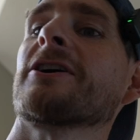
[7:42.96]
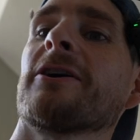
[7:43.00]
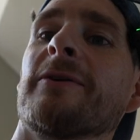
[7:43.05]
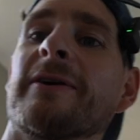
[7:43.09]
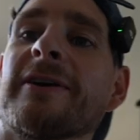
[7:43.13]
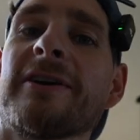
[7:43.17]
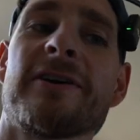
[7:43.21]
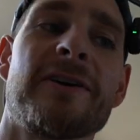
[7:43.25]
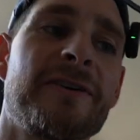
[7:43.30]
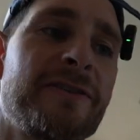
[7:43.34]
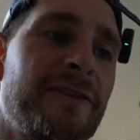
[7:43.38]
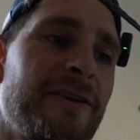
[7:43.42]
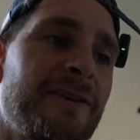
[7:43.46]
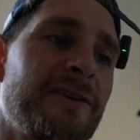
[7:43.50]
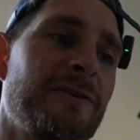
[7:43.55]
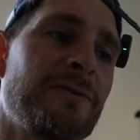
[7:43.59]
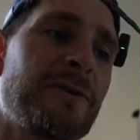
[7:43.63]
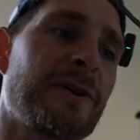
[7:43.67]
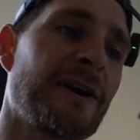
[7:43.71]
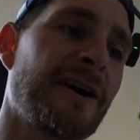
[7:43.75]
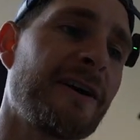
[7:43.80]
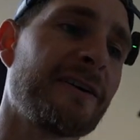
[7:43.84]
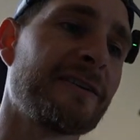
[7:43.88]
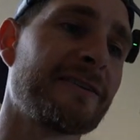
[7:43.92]
going on that you
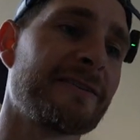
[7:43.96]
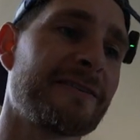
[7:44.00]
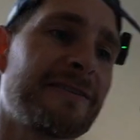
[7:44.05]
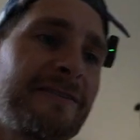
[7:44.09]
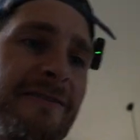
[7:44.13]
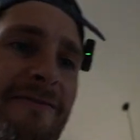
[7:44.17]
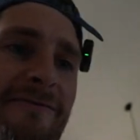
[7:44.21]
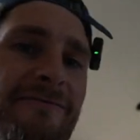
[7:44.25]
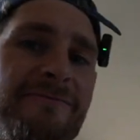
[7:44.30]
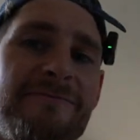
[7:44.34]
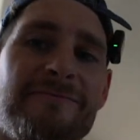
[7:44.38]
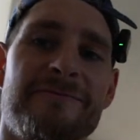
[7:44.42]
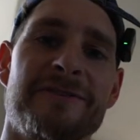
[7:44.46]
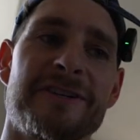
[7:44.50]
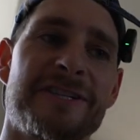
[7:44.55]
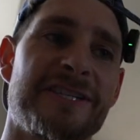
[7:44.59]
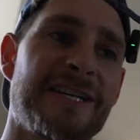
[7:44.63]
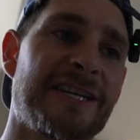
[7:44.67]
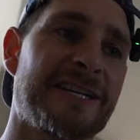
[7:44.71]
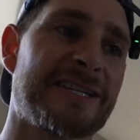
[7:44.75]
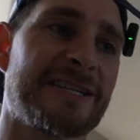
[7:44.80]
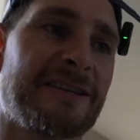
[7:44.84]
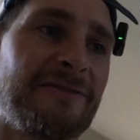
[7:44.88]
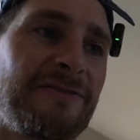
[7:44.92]
can't
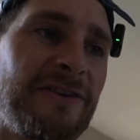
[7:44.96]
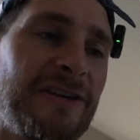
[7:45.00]
resist the